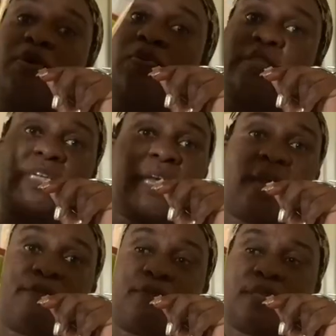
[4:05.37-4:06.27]
out
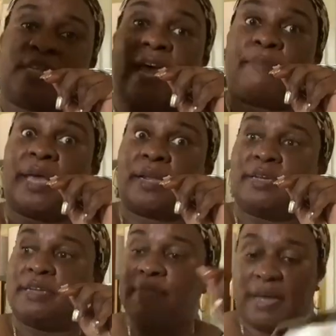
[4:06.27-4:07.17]
every time I
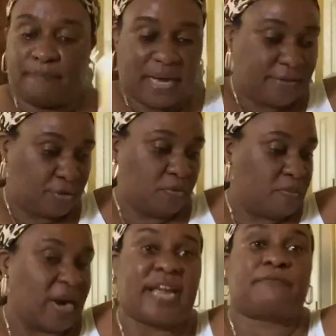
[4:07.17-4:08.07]
clean my bathroom,
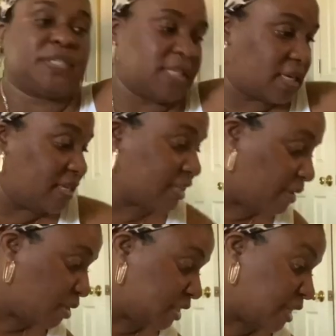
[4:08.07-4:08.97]
or every second time,
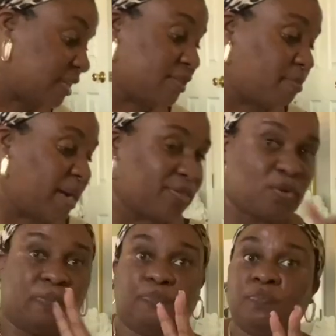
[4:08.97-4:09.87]
because I clean the
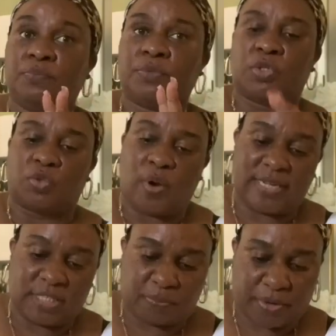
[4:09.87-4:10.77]
bathroom
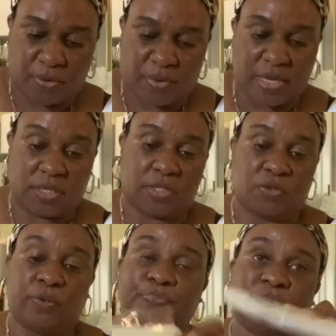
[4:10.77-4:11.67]
twice per week,
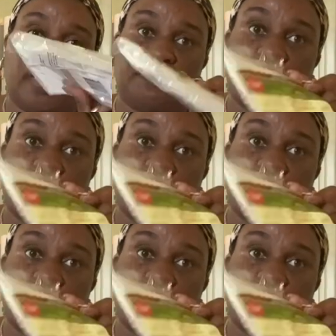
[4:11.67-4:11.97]
so every